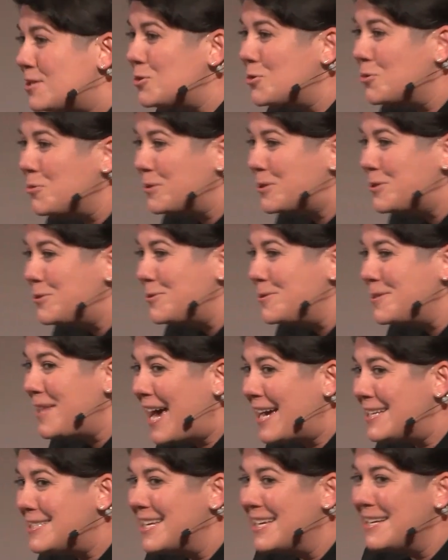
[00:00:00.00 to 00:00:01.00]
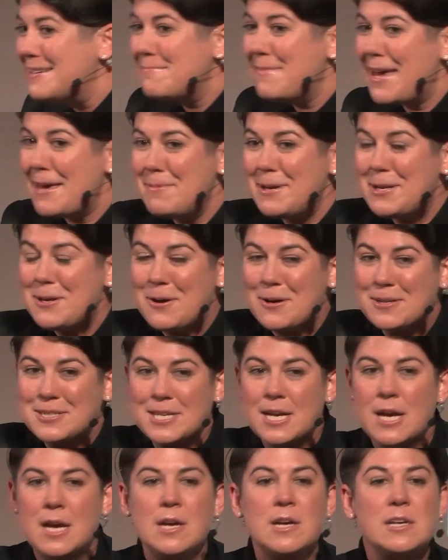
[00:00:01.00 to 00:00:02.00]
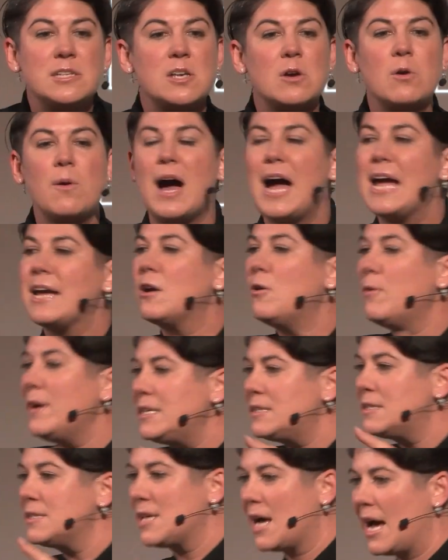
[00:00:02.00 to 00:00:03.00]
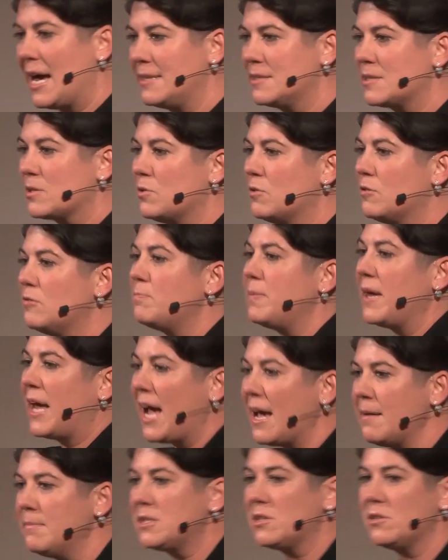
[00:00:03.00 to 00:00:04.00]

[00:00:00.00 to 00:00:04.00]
the tool to do that, maybe not. So I quit design school, became a